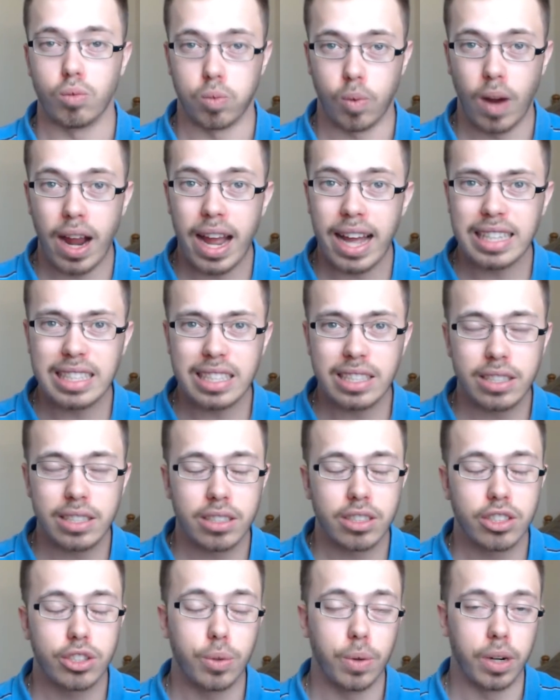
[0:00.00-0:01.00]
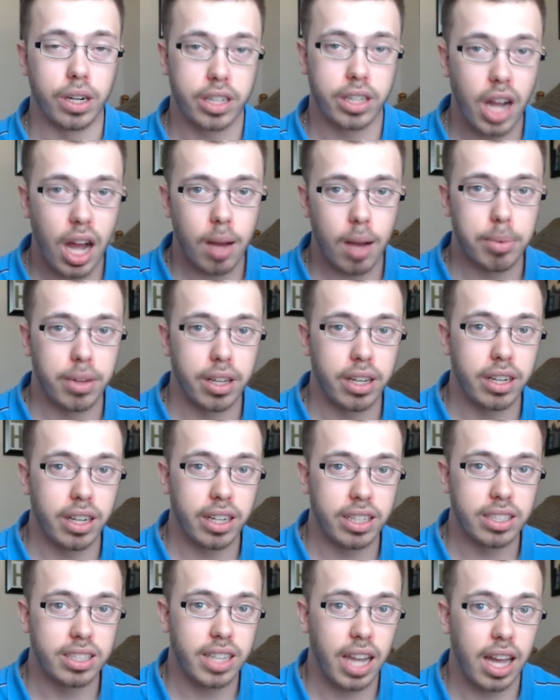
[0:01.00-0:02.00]
rats to a
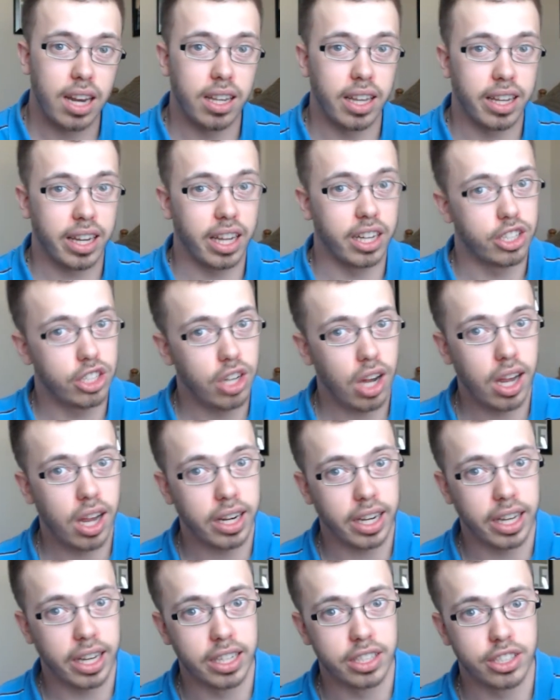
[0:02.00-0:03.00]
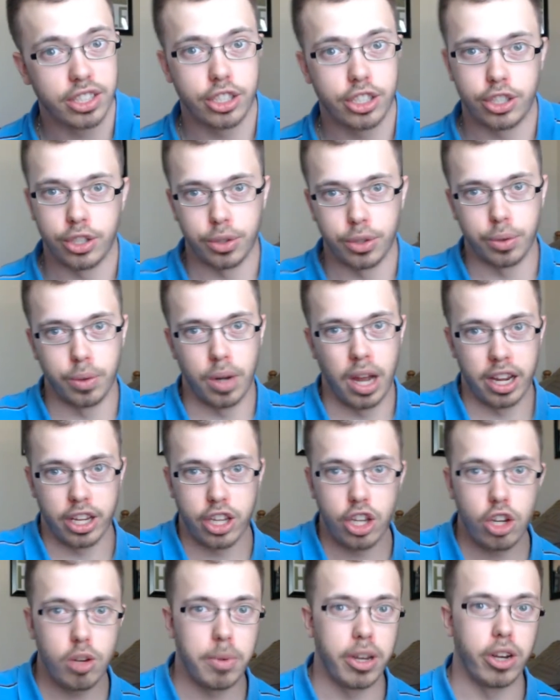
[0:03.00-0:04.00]
goblin is kind of like a dog is to a
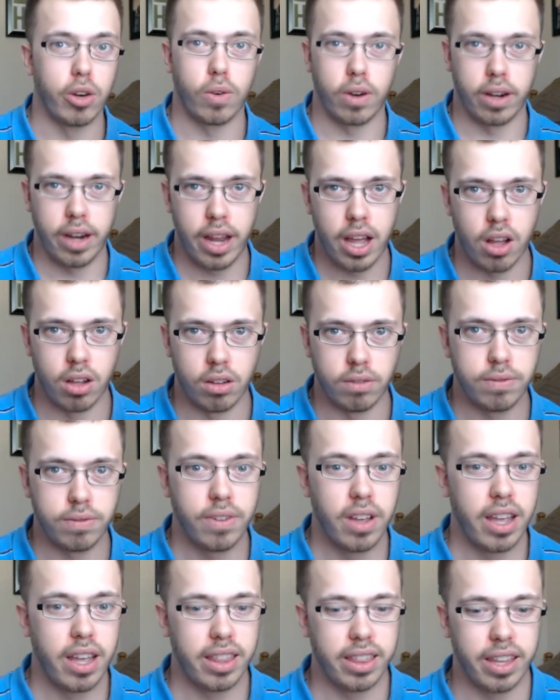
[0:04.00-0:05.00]
human or an elf.